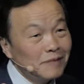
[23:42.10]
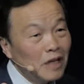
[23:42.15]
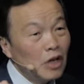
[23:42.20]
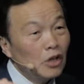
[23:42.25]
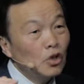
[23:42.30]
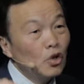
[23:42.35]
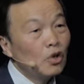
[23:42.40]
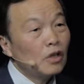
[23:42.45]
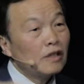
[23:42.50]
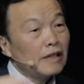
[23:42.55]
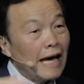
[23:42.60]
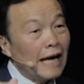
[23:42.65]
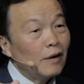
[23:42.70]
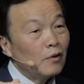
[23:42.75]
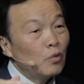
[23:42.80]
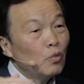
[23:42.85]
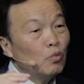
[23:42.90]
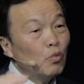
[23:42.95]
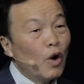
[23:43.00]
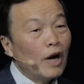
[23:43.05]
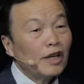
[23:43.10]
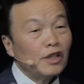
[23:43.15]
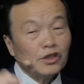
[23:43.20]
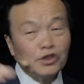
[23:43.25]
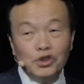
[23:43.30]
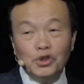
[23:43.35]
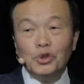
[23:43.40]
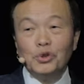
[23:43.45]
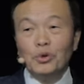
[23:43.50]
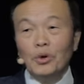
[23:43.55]
You get
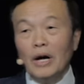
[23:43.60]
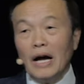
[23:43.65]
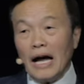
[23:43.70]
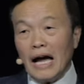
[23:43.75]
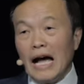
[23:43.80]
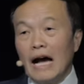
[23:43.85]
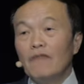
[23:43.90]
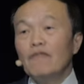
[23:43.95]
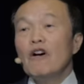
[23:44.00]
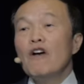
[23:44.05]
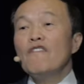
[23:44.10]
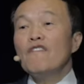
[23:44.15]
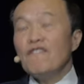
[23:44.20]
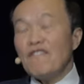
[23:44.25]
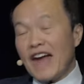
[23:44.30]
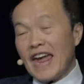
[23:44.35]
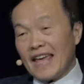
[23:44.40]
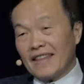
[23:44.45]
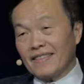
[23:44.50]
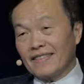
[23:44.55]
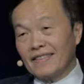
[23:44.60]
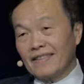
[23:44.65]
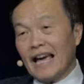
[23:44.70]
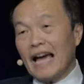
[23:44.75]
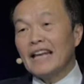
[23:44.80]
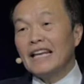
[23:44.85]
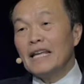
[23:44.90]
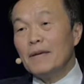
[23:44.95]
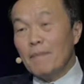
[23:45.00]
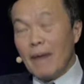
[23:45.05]
what you have faith
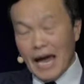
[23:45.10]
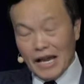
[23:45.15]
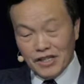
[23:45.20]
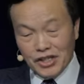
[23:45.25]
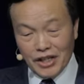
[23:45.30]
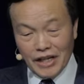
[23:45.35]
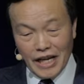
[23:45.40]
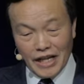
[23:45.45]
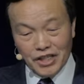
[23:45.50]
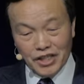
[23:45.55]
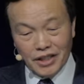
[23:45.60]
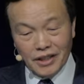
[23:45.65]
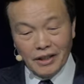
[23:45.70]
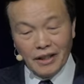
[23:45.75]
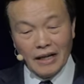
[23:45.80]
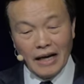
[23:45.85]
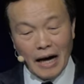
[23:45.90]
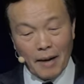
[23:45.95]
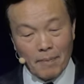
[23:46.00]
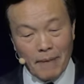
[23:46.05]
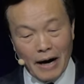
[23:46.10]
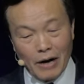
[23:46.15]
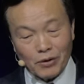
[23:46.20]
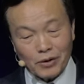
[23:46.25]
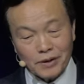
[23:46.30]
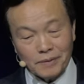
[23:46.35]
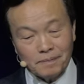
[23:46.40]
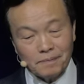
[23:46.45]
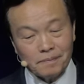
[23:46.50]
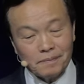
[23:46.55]
and imagination
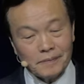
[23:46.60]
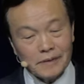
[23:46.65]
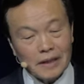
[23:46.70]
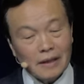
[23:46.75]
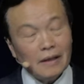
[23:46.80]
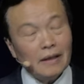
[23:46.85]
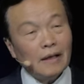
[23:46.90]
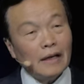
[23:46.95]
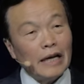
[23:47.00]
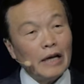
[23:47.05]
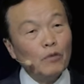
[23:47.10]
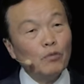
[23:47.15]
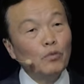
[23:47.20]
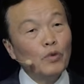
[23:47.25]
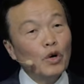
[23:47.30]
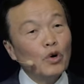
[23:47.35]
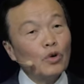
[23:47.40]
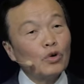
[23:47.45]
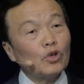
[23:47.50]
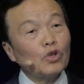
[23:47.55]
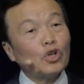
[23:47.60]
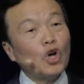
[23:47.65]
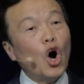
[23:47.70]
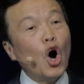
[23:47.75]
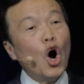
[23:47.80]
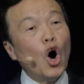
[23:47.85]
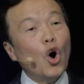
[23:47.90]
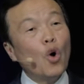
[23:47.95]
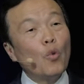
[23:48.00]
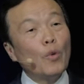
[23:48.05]
about. It will
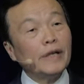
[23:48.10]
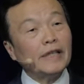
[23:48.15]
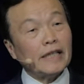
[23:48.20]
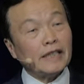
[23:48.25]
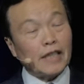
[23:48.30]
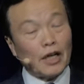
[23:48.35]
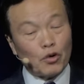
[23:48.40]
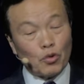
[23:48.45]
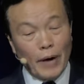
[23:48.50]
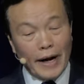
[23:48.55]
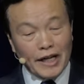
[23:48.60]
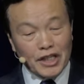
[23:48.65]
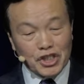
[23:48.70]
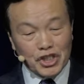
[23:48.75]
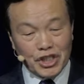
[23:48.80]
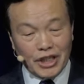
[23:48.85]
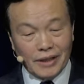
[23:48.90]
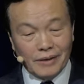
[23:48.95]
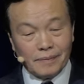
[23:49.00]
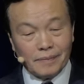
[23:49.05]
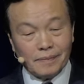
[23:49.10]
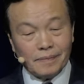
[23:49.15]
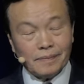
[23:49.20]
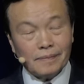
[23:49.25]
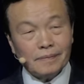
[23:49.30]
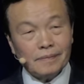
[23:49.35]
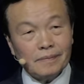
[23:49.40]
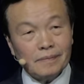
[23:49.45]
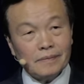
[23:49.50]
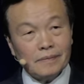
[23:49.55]
go with the direction.
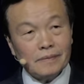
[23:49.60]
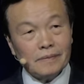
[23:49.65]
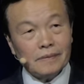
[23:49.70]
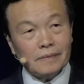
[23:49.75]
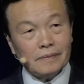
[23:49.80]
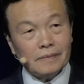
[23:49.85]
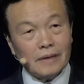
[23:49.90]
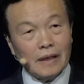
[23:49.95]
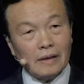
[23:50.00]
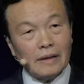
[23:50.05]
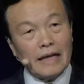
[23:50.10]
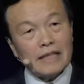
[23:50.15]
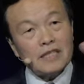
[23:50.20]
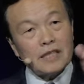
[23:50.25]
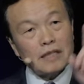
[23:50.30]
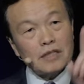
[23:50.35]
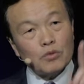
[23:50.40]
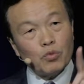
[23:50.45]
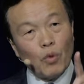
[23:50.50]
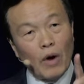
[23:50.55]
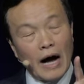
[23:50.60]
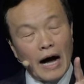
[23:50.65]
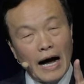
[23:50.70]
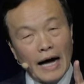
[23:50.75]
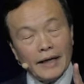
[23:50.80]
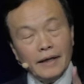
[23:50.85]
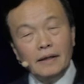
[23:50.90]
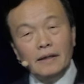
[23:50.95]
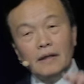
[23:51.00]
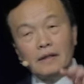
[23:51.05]
This is
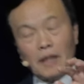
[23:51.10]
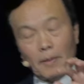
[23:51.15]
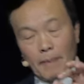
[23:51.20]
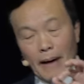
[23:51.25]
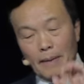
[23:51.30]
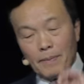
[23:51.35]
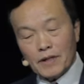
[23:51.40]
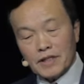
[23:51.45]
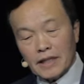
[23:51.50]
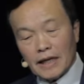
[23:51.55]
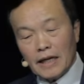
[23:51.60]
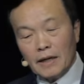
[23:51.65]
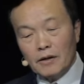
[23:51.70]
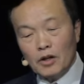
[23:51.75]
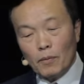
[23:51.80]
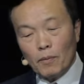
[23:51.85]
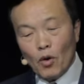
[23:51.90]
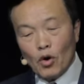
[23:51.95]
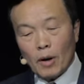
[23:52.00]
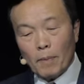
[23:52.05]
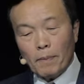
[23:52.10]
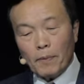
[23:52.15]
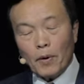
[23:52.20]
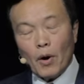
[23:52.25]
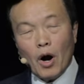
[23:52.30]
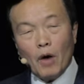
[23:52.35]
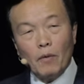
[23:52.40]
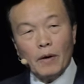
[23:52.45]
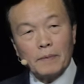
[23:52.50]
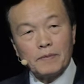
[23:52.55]
why the Bible says in the book of
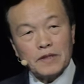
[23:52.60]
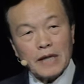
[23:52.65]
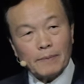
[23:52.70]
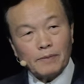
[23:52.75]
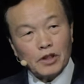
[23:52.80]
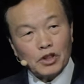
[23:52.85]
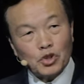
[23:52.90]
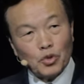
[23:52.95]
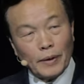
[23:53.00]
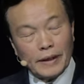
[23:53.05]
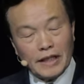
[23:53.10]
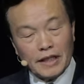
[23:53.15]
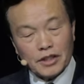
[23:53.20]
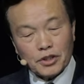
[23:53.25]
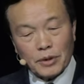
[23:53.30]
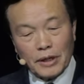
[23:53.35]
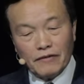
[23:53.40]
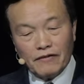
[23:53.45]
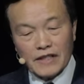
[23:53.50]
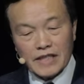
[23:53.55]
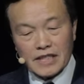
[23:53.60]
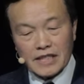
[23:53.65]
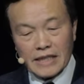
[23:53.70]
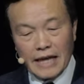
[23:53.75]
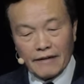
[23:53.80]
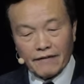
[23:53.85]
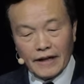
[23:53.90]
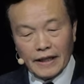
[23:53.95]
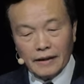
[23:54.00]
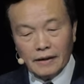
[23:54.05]
Proverbs, chapter 23, verse
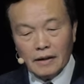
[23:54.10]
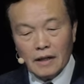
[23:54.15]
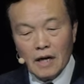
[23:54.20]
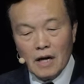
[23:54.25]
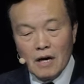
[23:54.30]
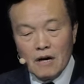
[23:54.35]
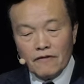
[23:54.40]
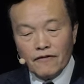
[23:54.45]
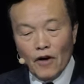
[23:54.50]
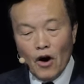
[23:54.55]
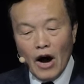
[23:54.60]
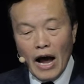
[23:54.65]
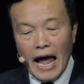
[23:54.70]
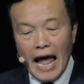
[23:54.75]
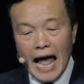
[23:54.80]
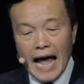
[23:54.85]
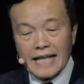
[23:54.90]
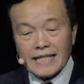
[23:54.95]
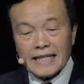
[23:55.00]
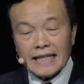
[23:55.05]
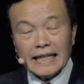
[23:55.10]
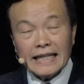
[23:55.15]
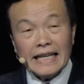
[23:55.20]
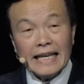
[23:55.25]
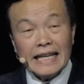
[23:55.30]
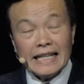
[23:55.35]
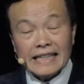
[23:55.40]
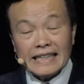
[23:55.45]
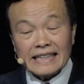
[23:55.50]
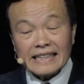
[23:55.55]
7, for as
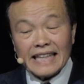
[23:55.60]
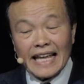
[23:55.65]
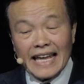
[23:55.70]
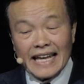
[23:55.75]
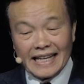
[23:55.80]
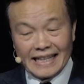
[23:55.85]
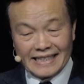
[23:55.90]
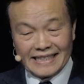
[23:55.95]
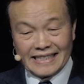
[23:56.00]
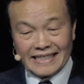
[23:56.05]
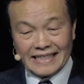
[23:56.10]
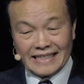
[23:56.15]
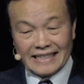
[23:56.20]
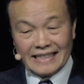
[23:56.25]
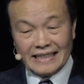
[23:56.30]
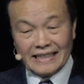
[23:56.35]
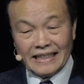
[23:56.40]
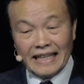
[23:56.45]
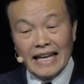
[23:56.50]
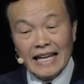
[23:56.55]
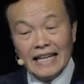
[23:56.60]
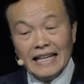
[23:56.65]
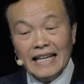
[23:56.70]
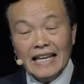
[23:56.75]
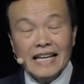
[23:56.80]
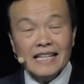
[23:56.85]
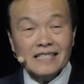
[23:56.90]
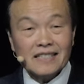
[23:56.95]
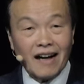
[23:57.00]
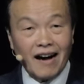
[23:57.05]
he thinks in
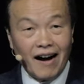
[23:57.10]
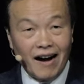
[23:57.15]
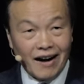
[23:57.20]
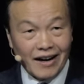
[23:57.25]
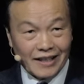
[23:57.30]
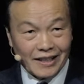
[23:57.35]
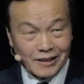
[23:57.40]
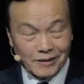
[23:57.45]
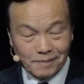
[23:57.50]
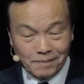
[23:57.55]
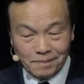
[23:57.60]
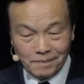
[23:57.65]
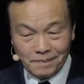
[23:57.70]
his heart,